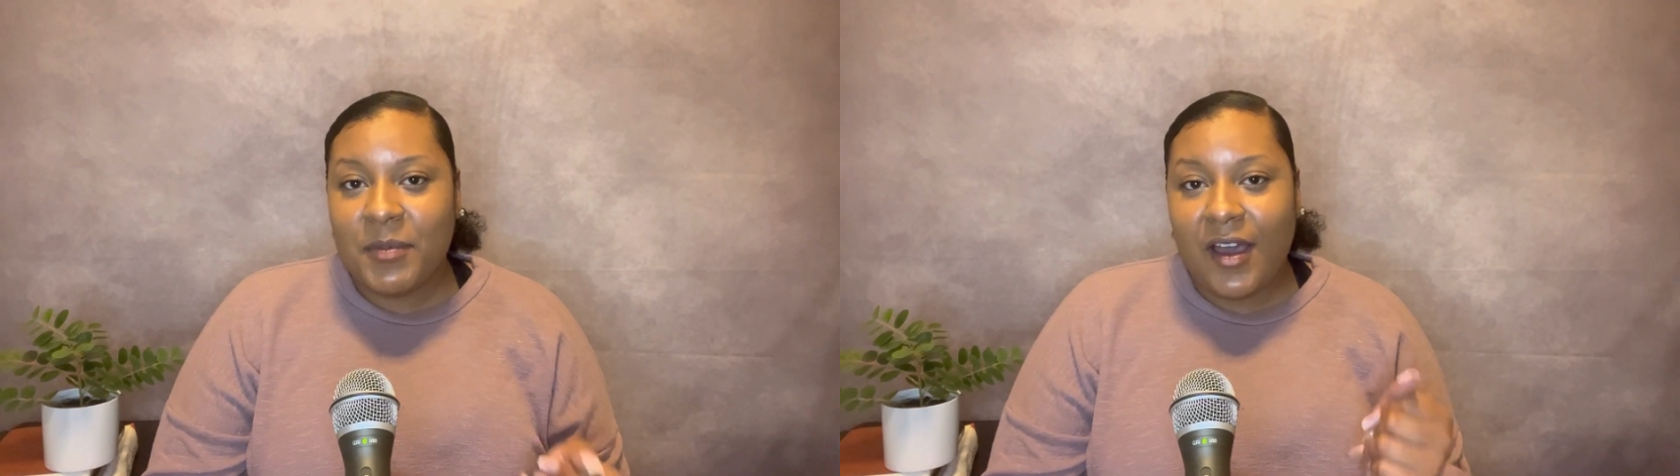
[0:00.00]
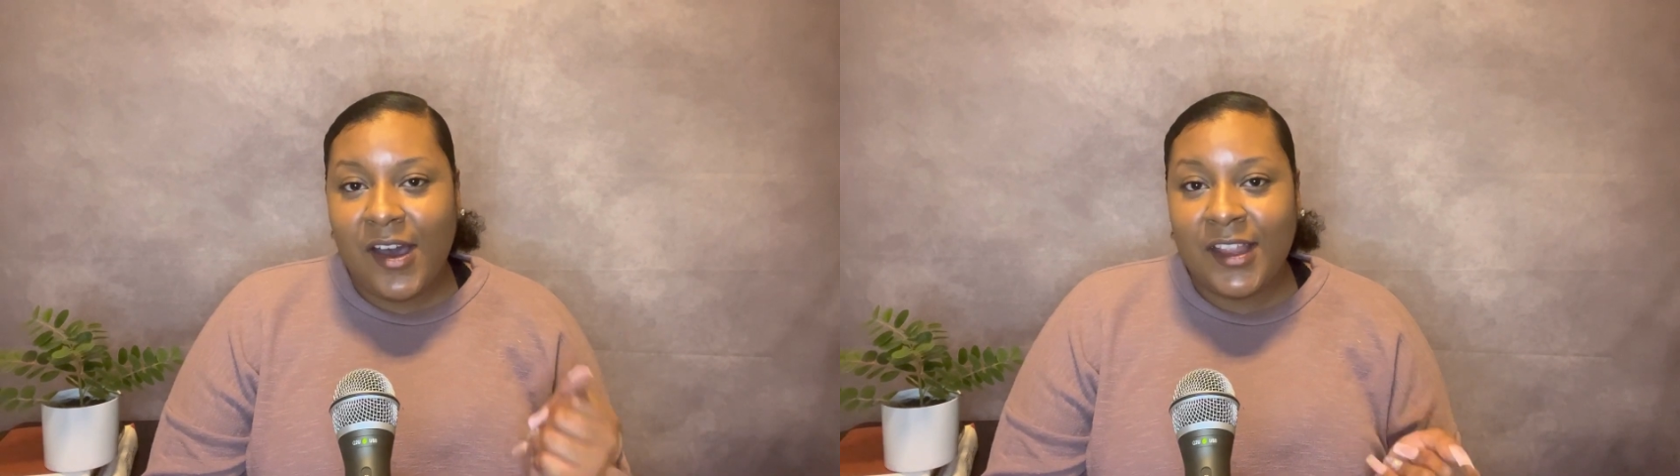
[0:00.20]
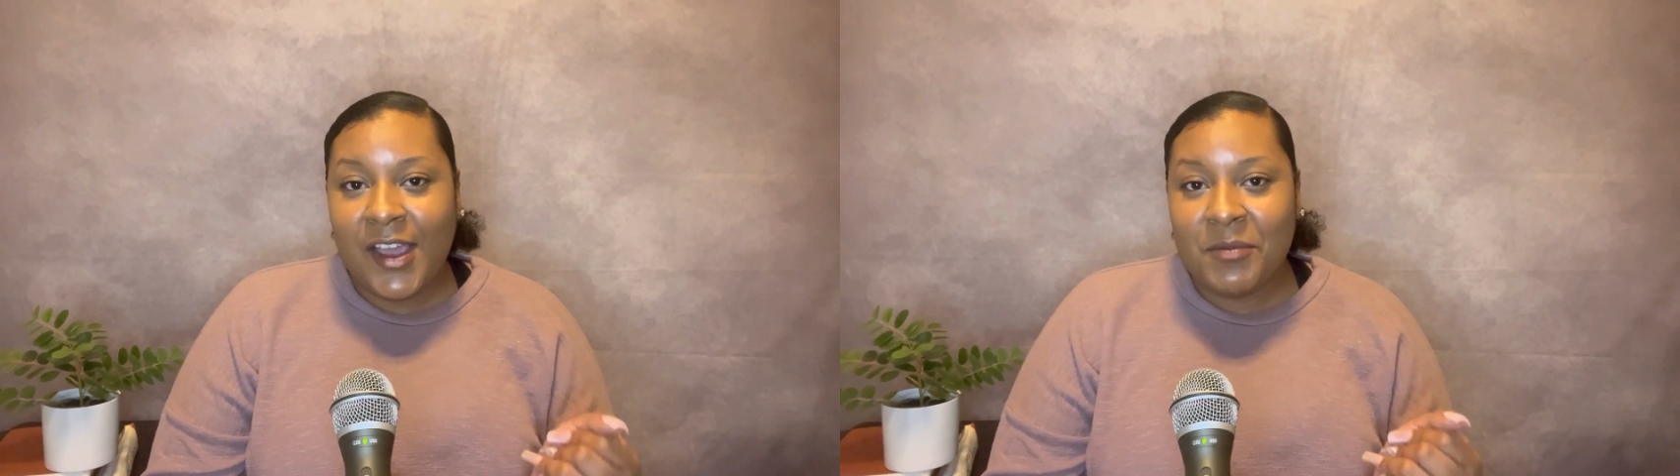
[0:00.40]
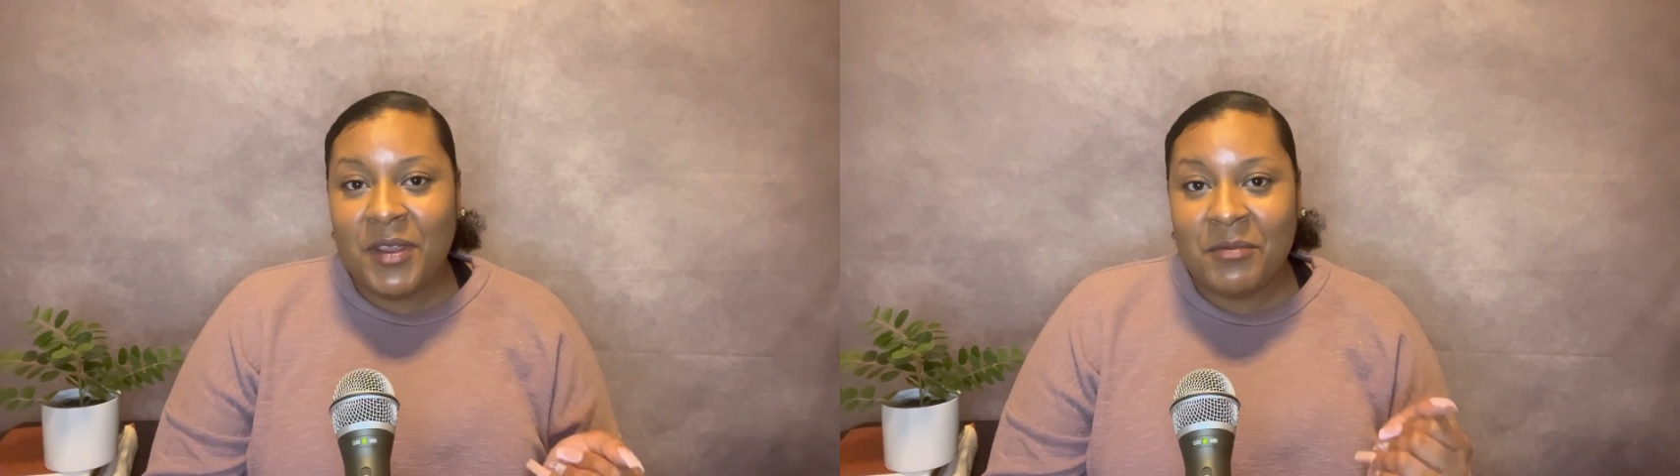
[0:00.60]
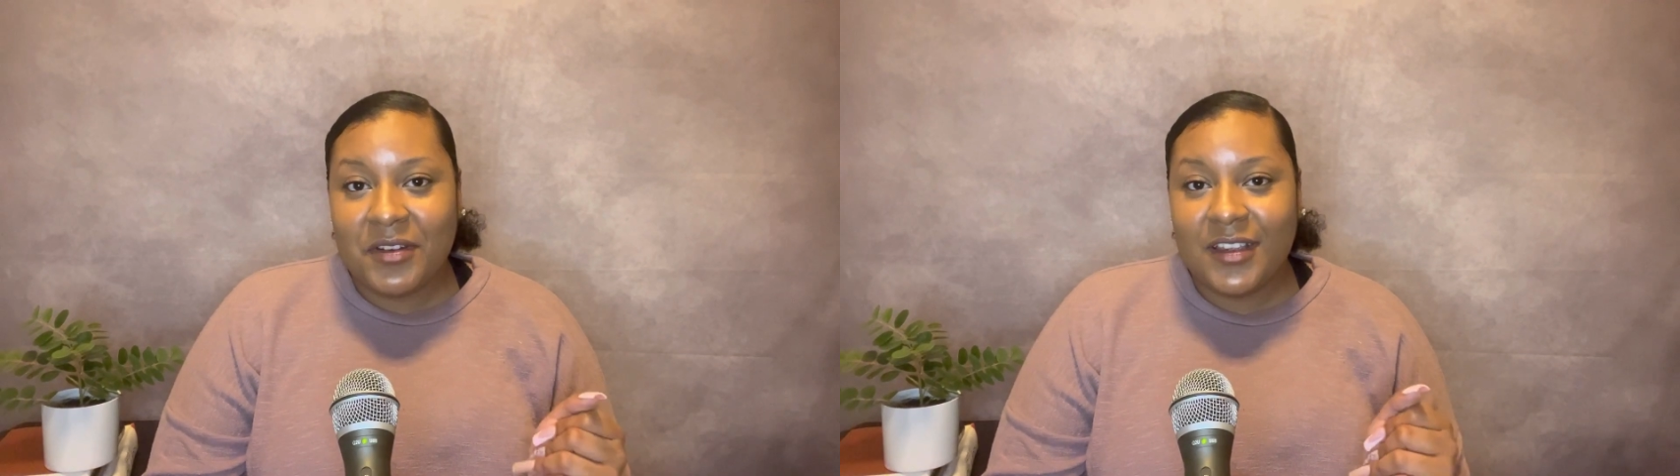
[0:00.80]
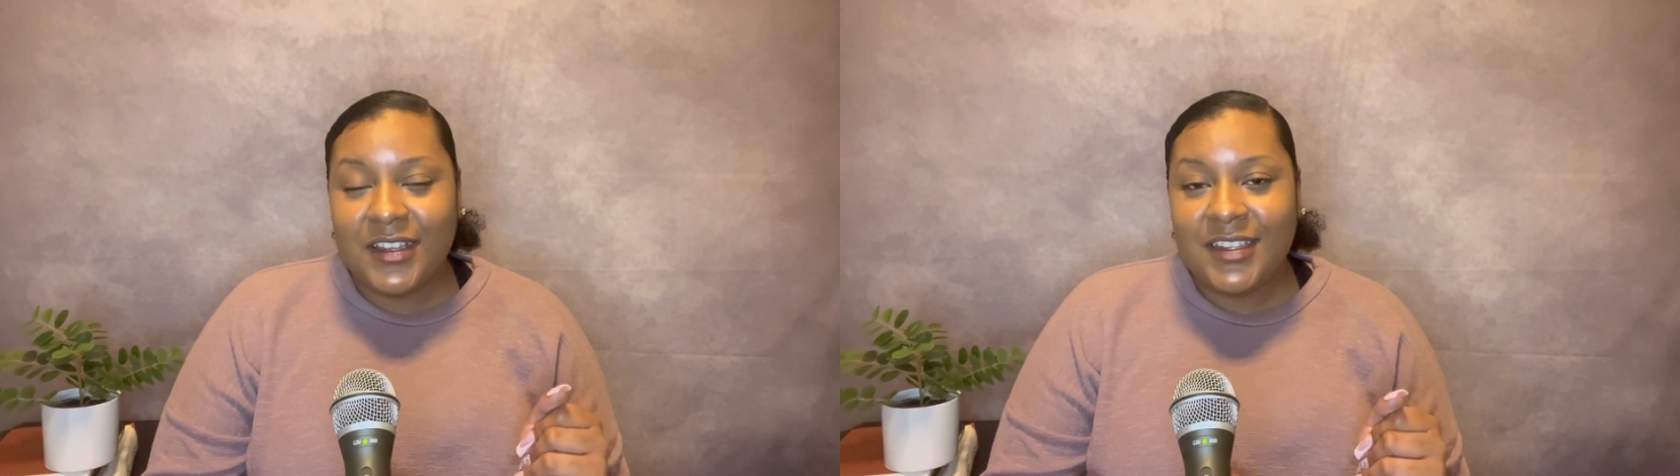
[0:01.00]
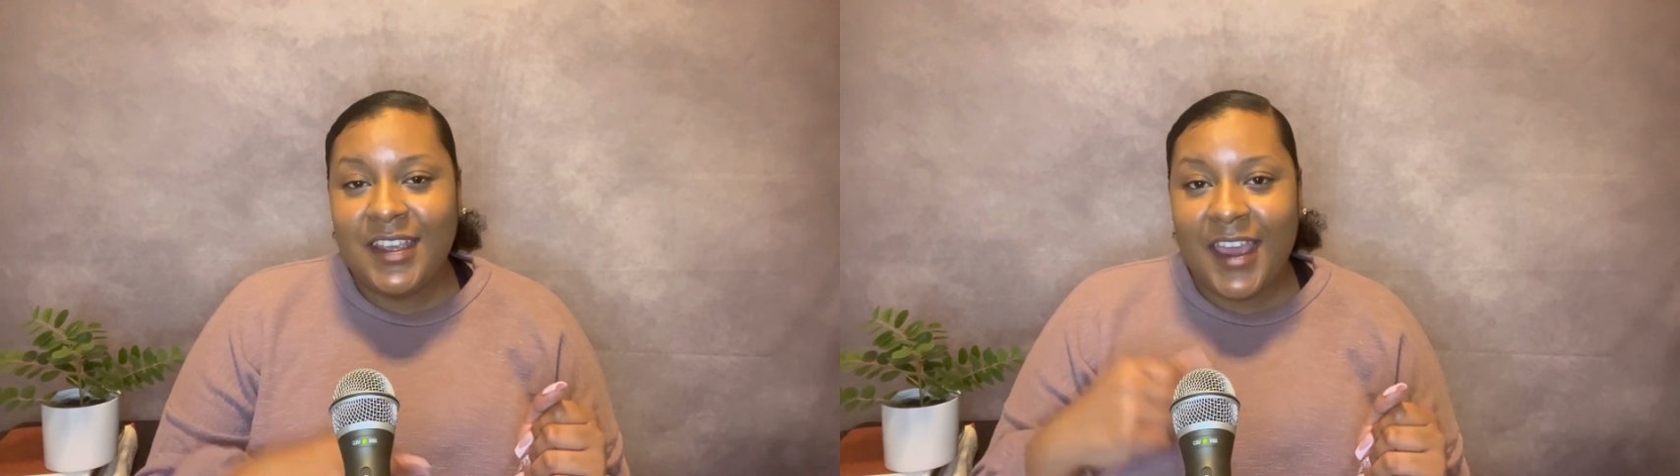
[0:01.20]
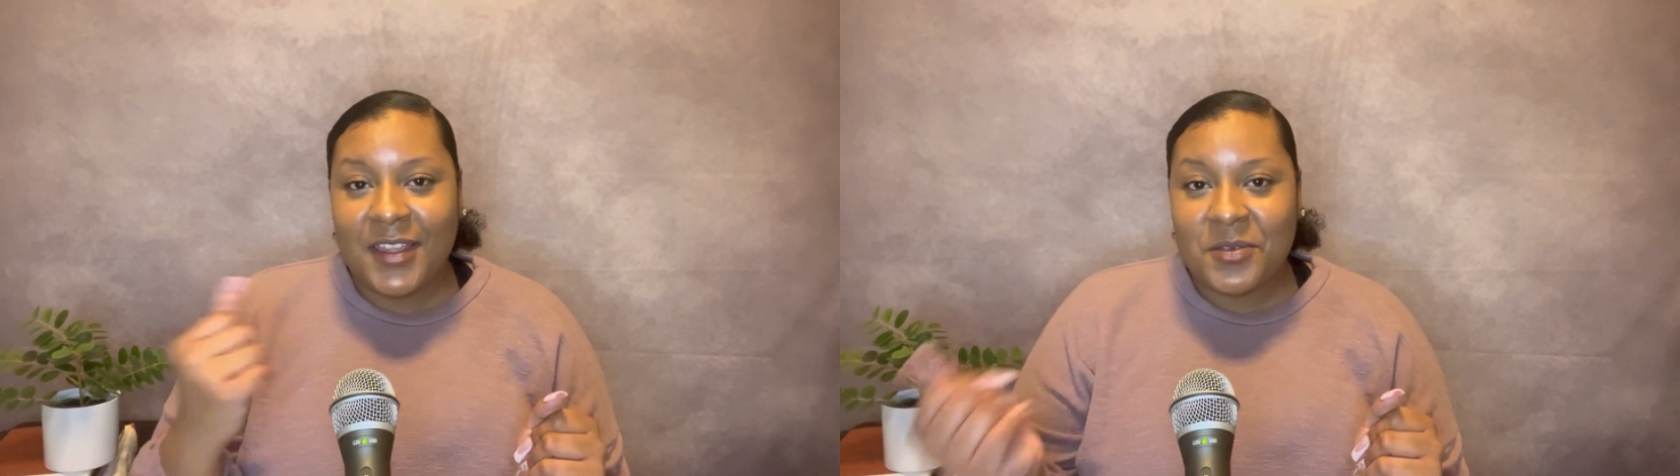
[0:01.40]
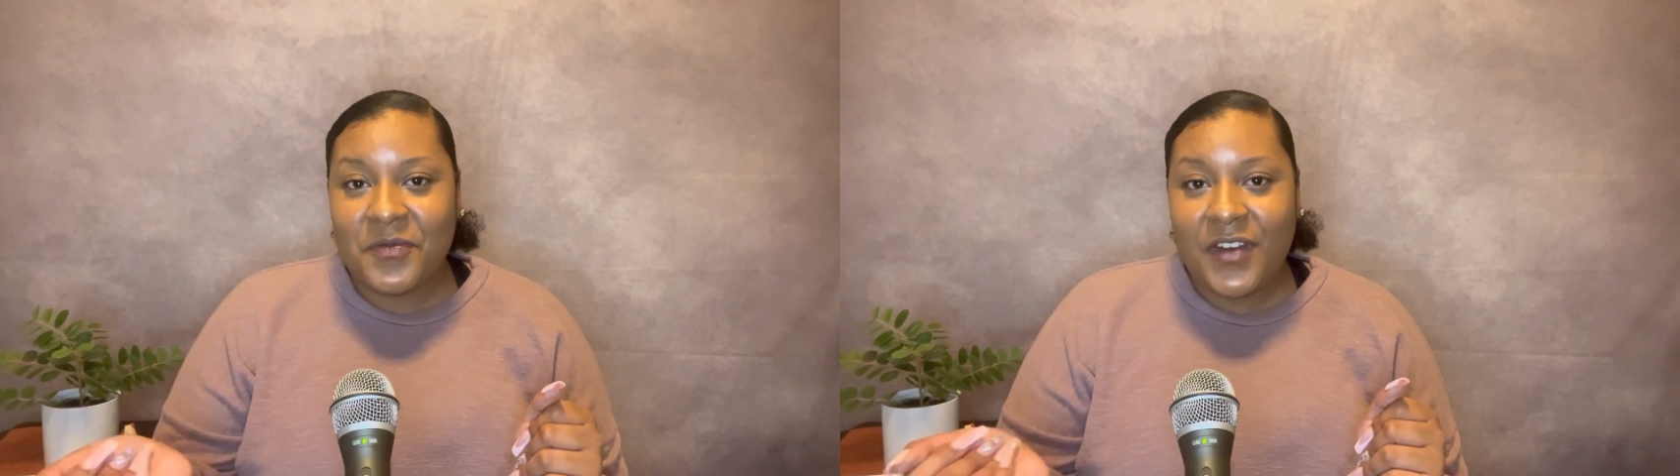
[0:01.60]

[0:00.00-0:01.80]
but all I remember is he had them